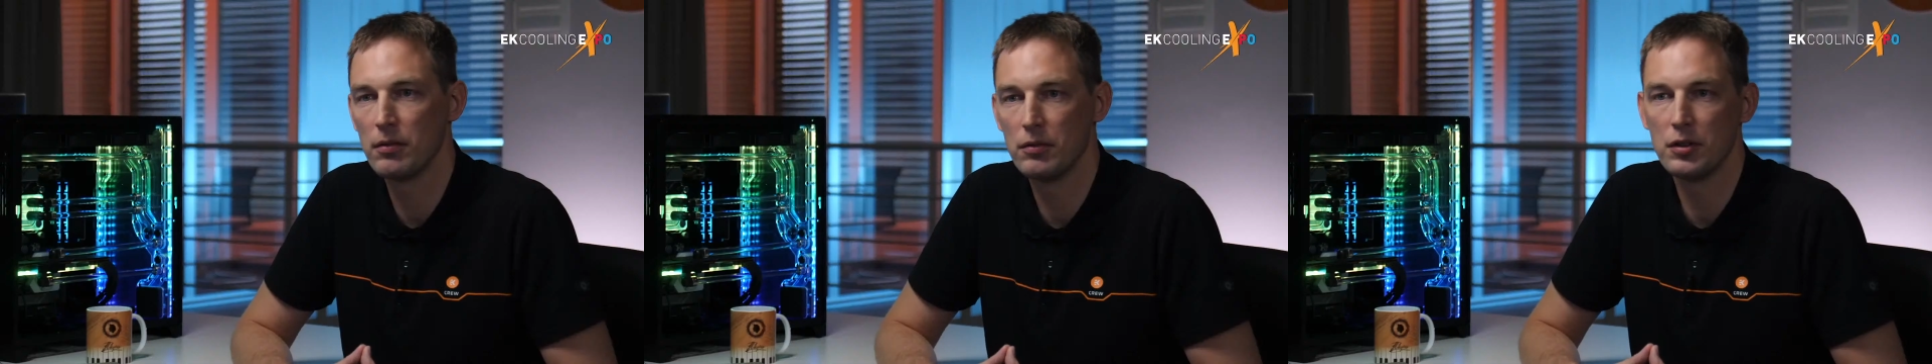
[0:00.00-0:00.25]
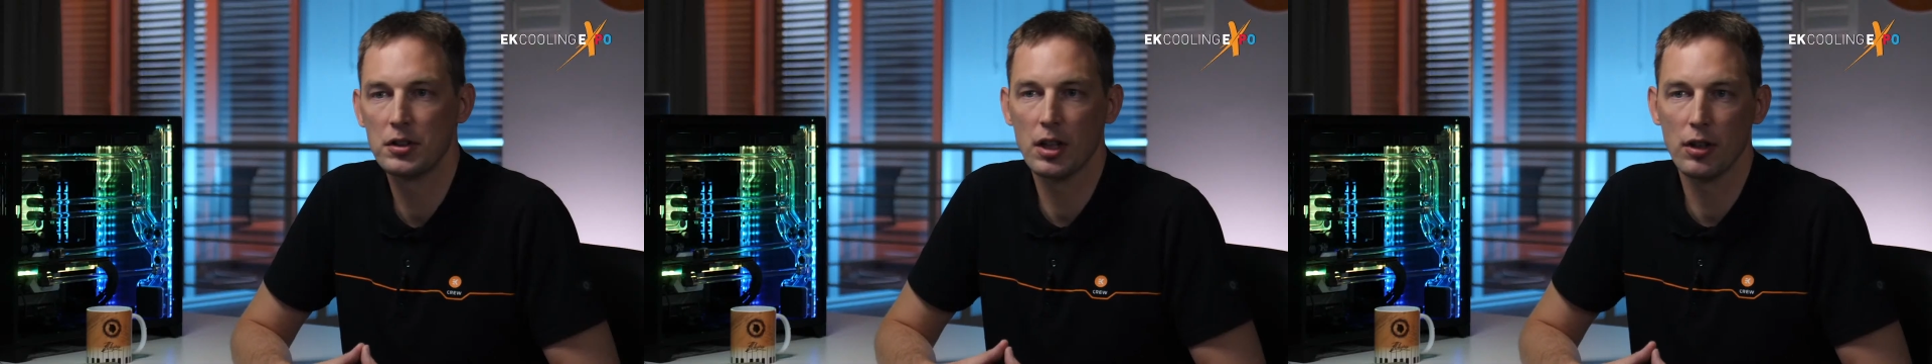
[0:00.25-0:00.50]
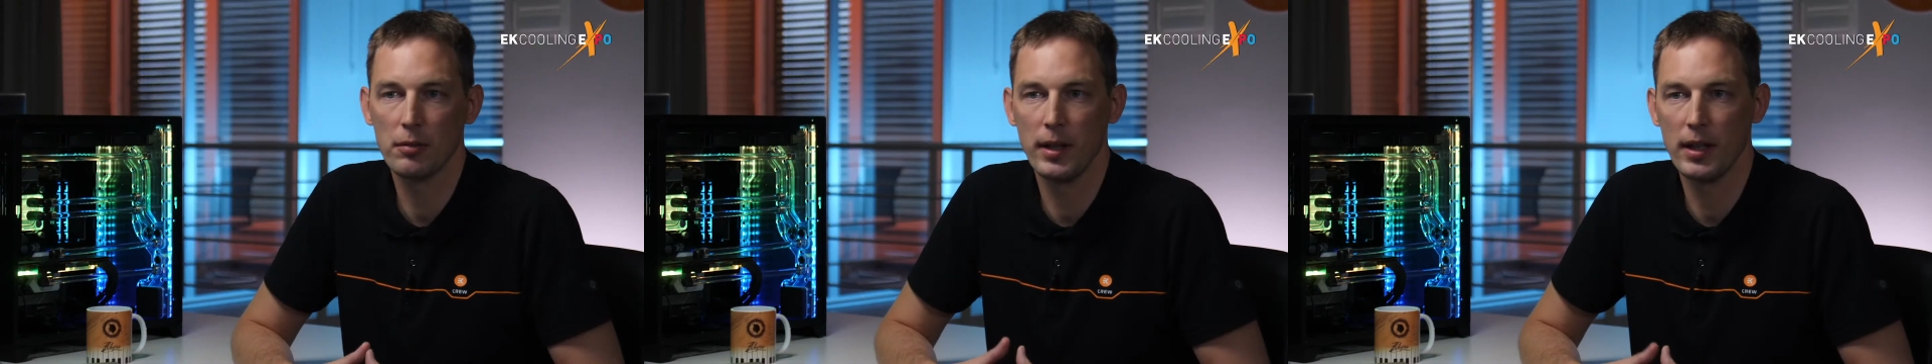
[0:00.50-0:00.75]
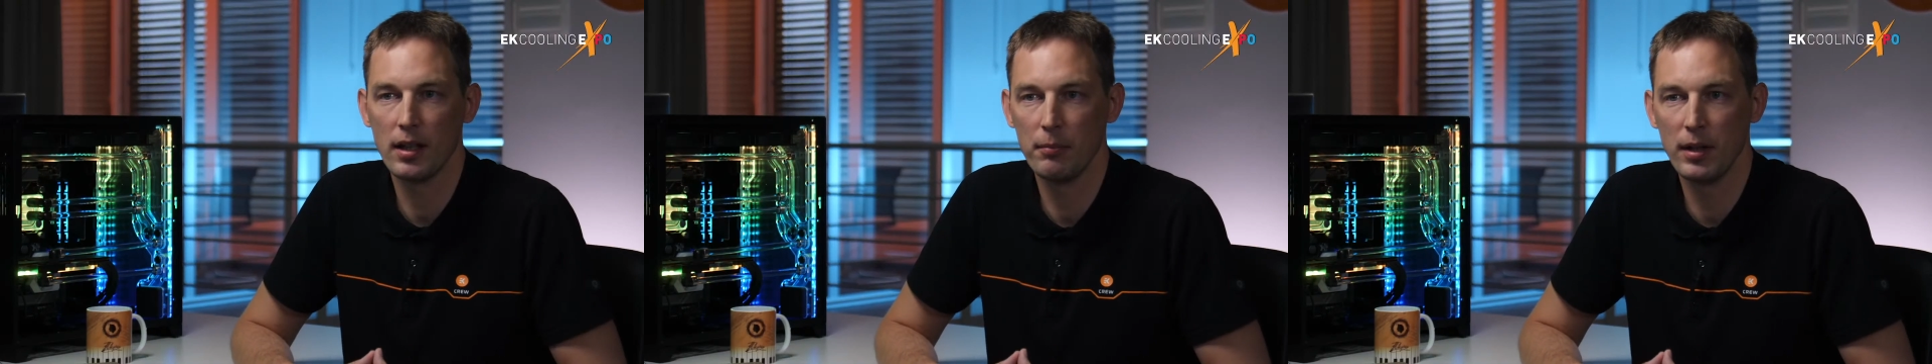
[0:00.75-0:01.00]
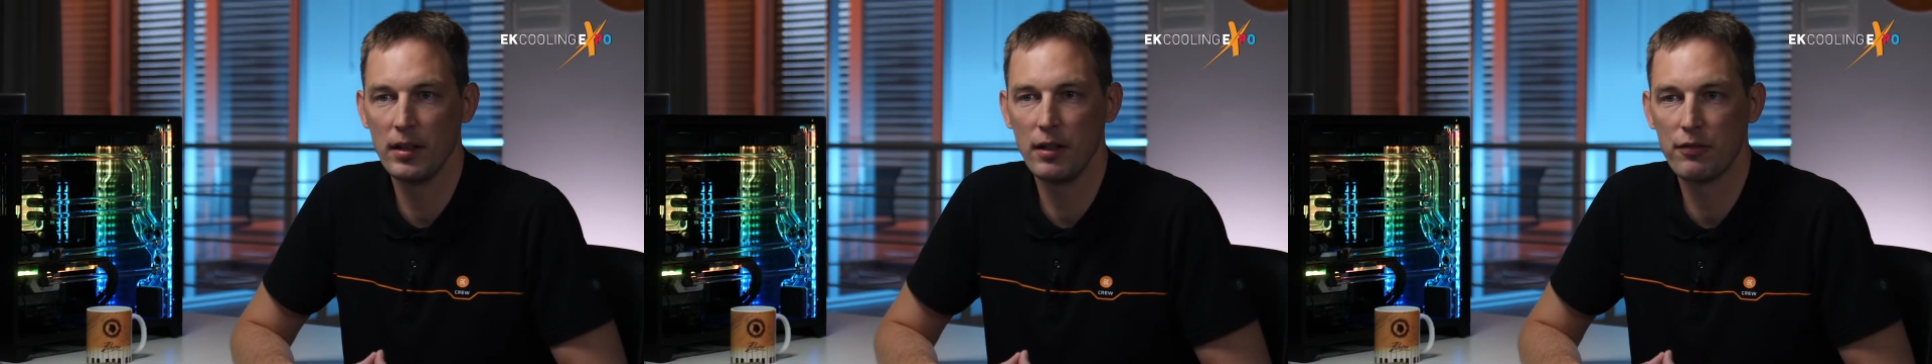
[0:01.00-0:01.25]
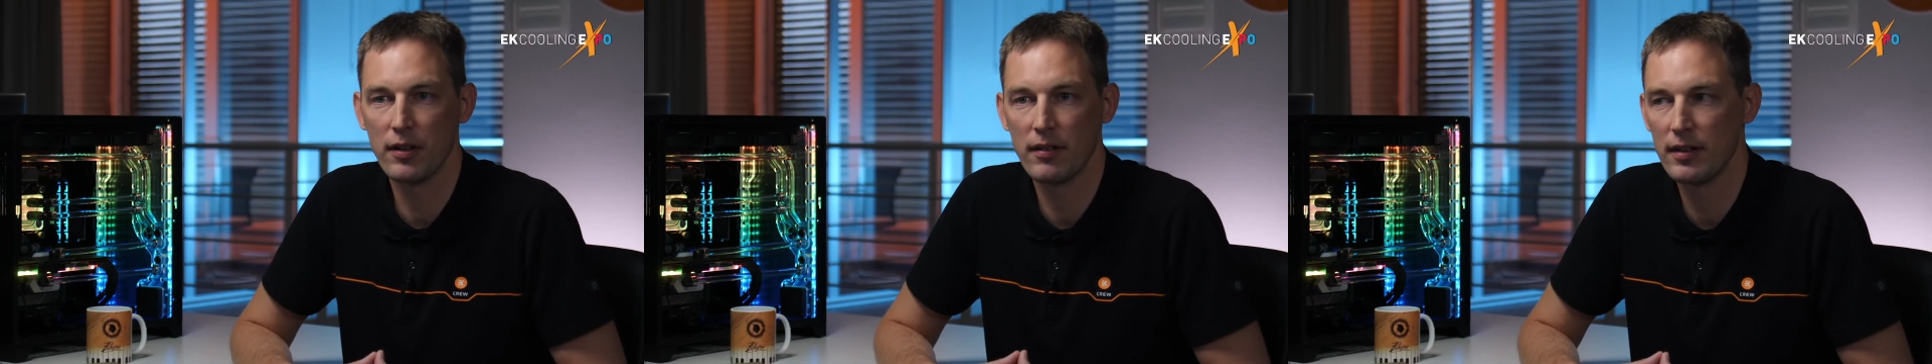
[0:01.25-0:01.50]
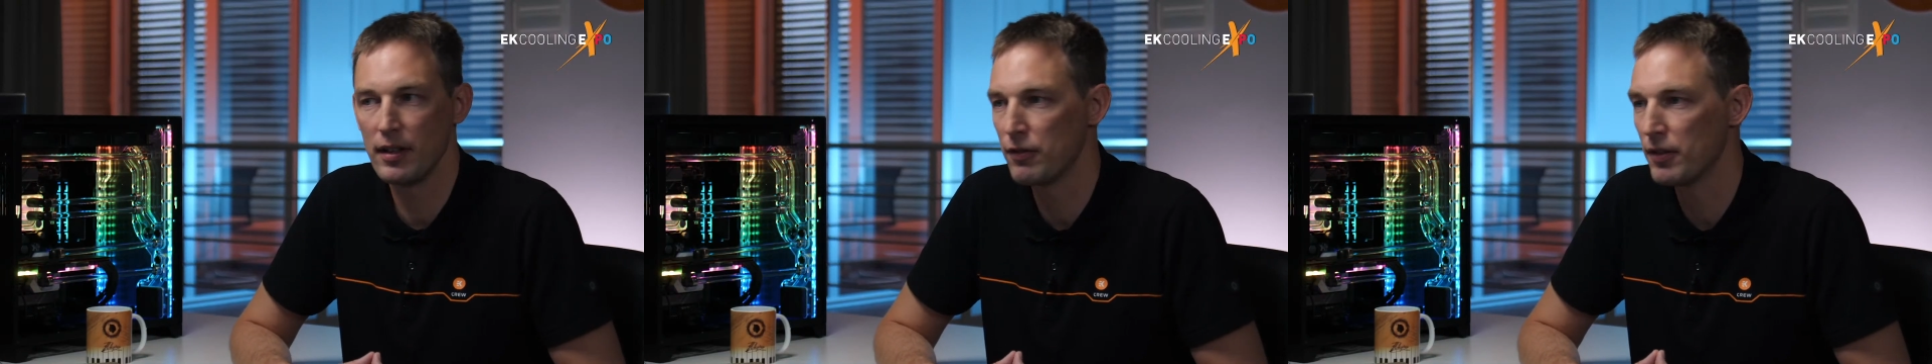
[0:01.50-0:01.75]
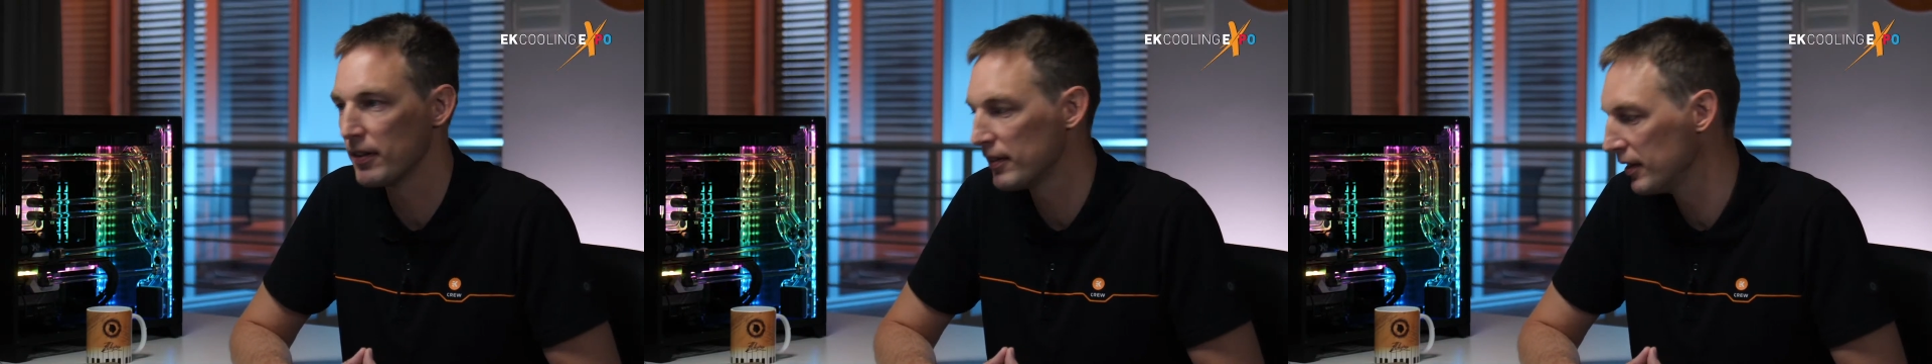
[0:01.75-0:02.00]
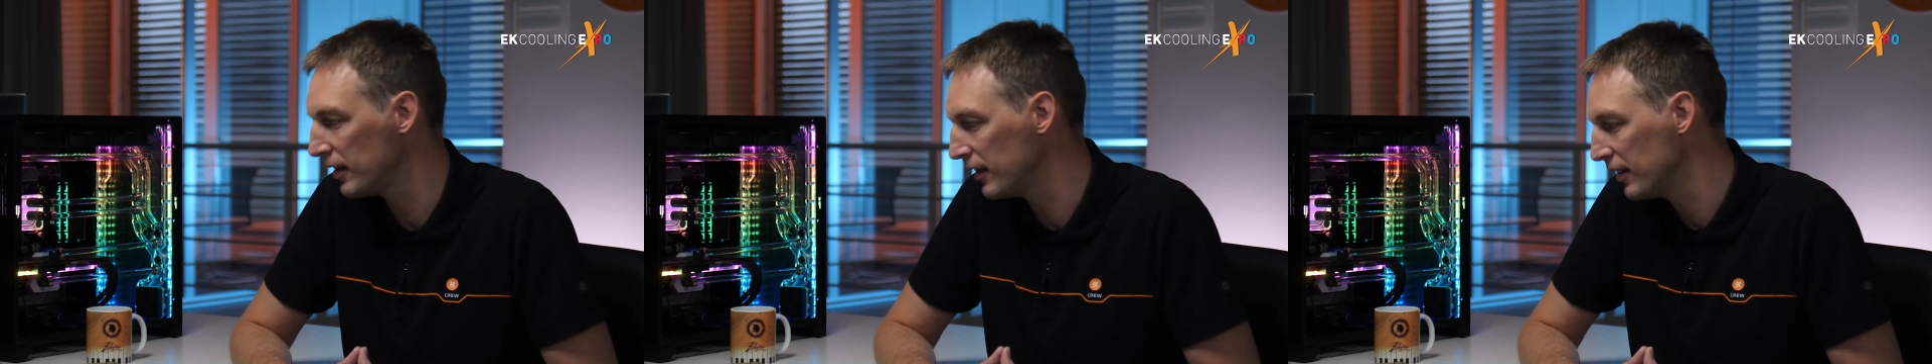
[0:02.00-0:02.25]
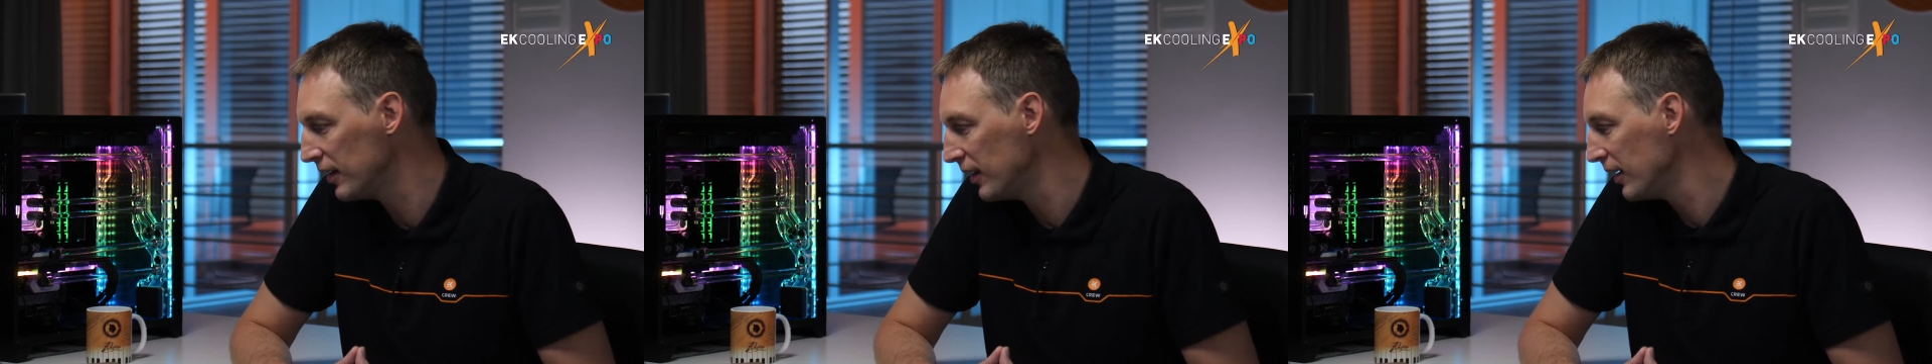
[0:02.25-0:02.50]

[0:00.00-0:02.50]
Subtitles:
cannot make a big difference in the.